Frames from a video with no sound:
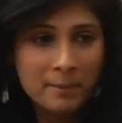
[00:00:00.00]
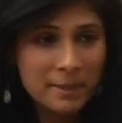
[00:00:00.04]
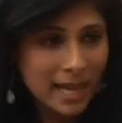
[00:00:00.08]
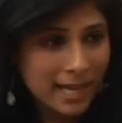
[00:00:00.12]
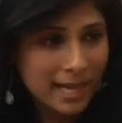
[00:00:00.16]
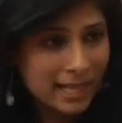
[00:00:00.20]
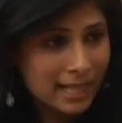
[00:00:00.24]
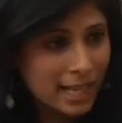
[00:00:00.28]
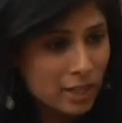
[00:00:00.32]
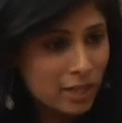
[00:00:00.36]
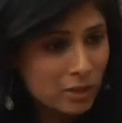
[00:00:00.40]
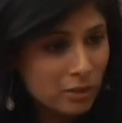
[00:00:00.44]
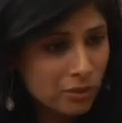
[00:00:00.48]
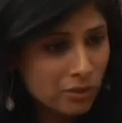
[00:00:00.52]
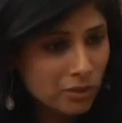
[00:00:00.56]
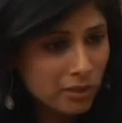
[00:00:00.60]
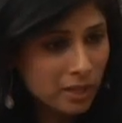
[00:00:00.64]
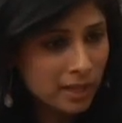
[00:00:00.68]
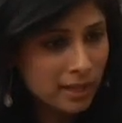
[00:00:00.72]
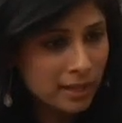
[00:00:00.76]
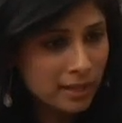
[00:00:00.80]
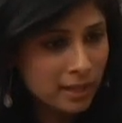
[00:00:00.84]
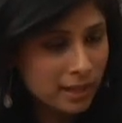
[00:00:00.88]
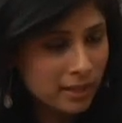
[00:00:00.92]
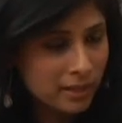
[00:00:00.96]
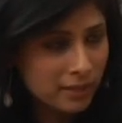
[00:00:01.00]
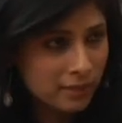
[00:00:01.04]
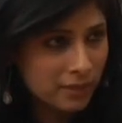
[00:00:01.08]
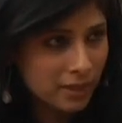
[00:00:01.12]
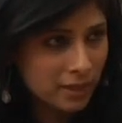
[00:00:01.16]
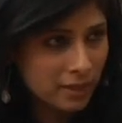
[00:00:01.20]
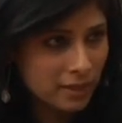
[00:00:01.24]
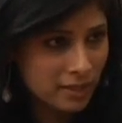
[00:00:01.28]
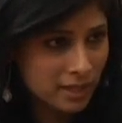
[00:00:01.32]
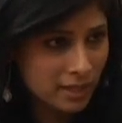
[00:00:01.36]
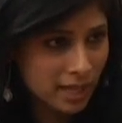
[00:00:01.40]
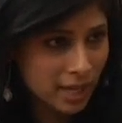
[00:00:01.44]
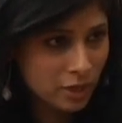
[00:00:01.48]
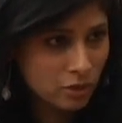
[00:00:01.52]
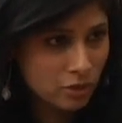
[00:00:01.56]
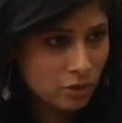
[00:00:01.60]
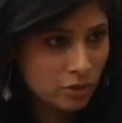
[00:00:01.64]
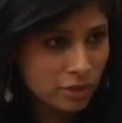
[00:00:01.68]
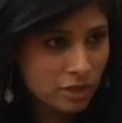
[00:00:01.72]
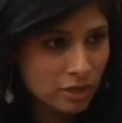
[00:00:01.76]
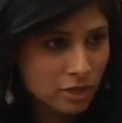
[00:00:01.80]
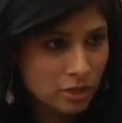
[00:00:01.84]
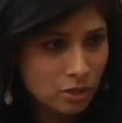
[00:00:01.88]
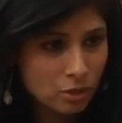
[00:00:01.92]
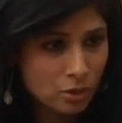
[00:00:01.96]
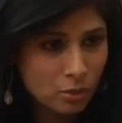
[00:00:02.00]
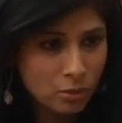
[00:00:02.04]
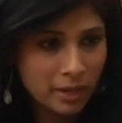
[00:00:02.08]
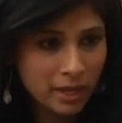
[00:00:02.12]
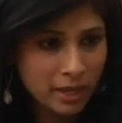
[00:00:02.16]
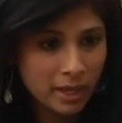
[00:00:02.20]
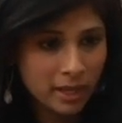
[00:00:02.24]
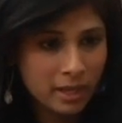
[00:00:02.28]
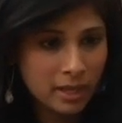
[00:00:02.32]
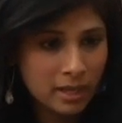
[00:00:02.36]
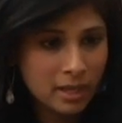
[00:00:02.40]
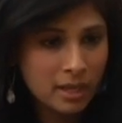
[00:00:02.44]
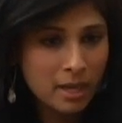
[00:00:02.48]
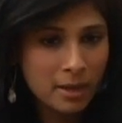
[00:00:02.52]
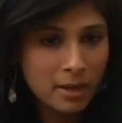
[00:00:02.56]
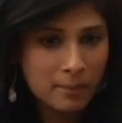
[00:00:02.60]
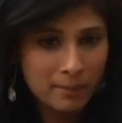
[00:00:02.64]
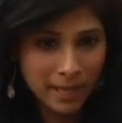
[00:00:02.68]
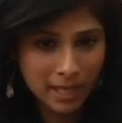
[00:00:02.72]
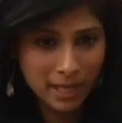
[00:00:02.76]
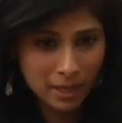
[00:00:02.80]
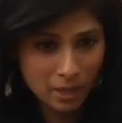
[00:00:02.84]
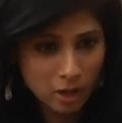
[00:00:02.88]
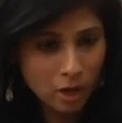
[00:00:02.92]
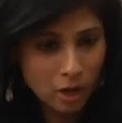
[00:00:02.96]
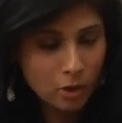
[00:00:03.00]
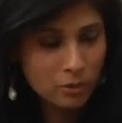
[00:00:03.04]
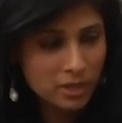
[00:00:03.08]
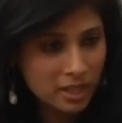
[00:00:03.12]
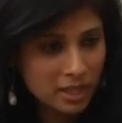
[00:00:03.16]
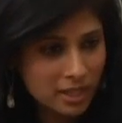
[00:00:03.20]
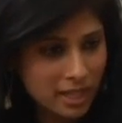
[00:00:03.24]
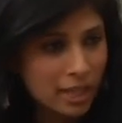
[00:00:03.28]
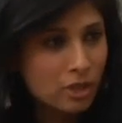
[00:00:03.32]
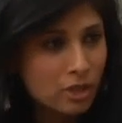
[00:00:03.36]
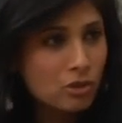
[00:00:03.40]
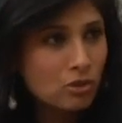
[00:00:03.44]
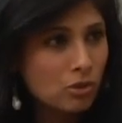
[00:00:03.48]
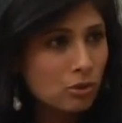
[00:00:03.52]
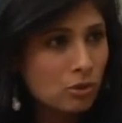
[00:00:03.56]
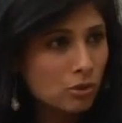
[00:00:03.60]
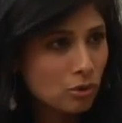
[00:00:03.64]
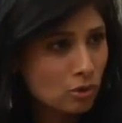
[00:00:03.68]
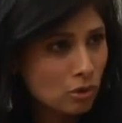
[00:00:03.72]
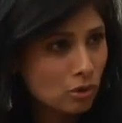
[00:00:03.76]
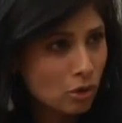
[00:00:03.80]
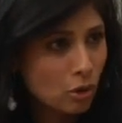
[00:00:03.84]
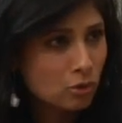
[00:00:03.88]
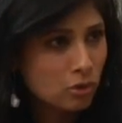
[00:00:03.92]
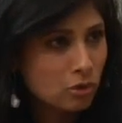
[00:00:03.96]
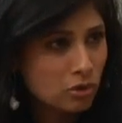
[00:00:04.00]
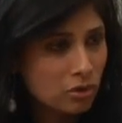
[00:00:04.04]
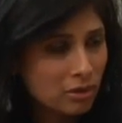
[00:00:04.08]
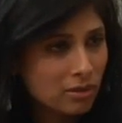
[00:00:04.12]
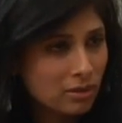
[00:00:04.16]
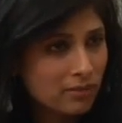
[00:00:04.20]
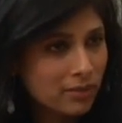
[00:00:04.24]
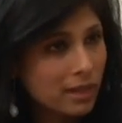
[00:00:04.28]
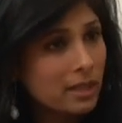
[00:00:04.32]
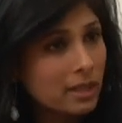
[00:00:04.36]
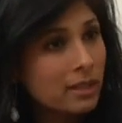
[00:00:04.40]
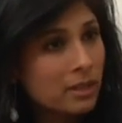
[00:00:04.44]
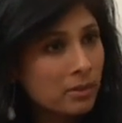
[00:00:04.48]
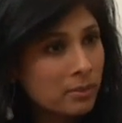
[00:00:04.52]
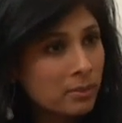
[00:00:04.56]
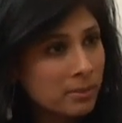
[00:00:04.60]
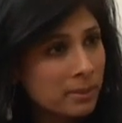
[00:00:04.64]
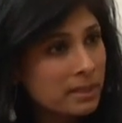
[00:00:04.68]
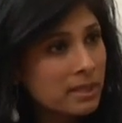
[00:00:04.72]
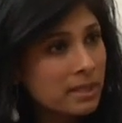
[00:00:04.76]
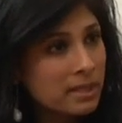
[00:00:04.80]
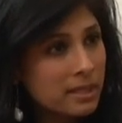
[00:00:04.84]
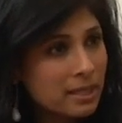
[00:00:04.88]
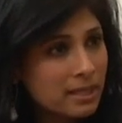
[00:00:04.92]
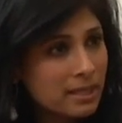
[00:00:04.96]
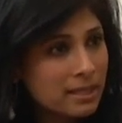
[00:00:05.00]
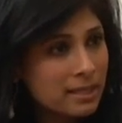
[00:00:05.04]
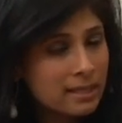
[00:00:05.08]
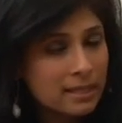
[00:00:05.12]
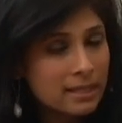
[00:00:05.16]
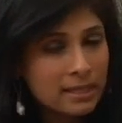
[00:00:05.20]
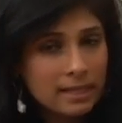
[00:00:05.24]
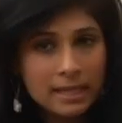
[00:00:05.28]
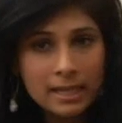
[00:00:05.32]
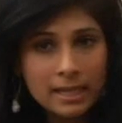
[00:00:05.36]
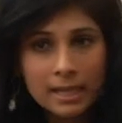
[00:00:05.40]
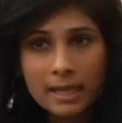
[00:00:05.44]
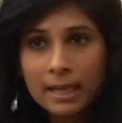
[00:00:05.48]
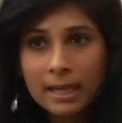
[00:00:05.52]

I mean, I'd like to think that the fund is actually paying close attention to social vulnerabilities.